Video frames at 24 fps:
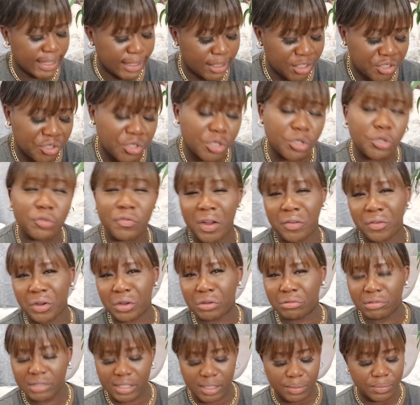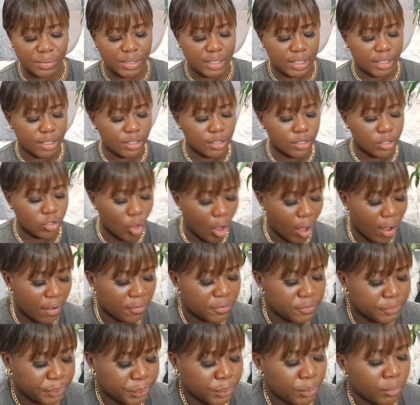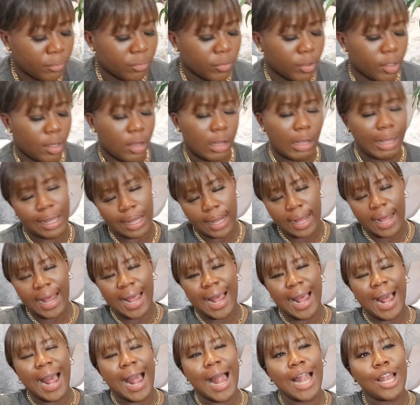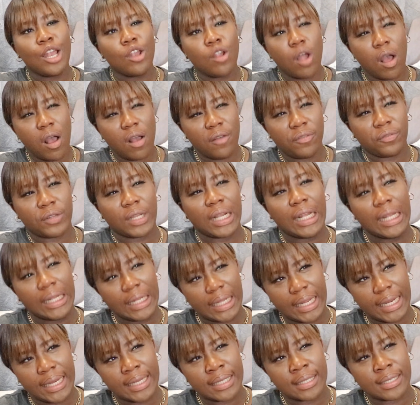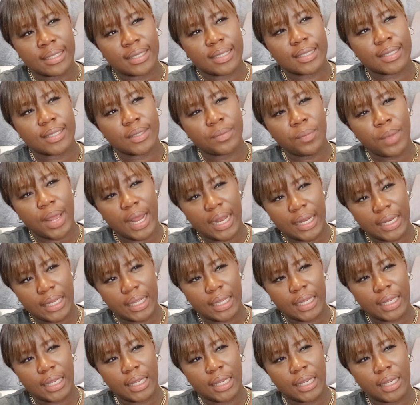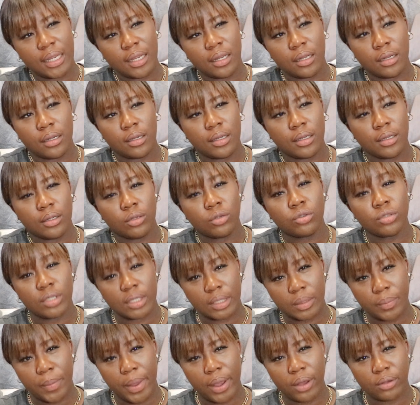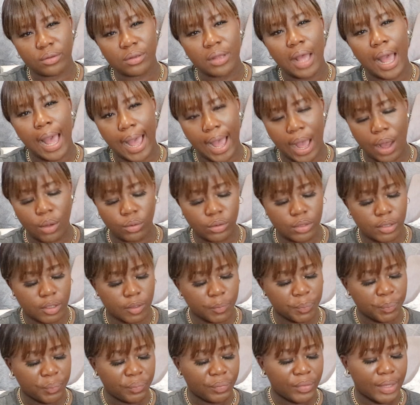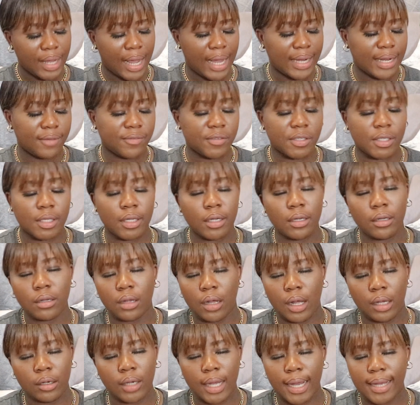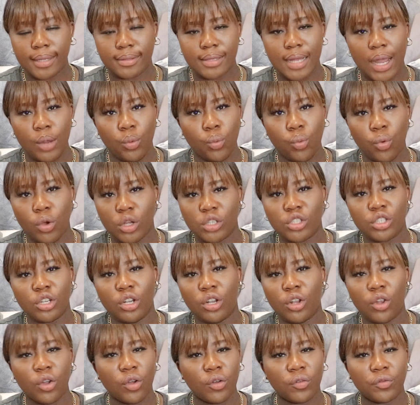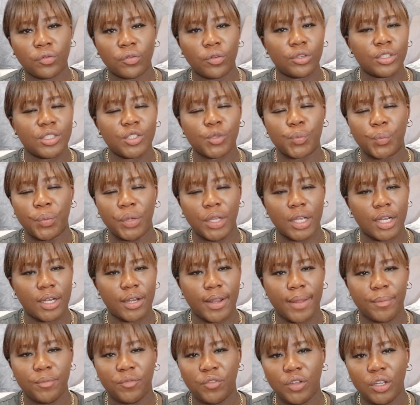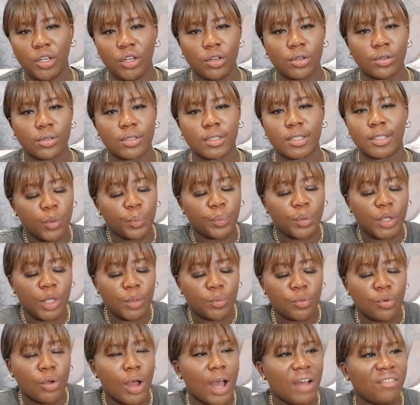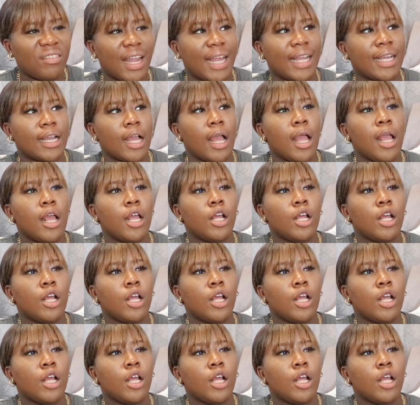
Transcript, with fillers: This is also very Christmassy stuff. I love clean, smelly, good smell house and i've seen uh, guys i watch a lot of all these bnm videos some people have like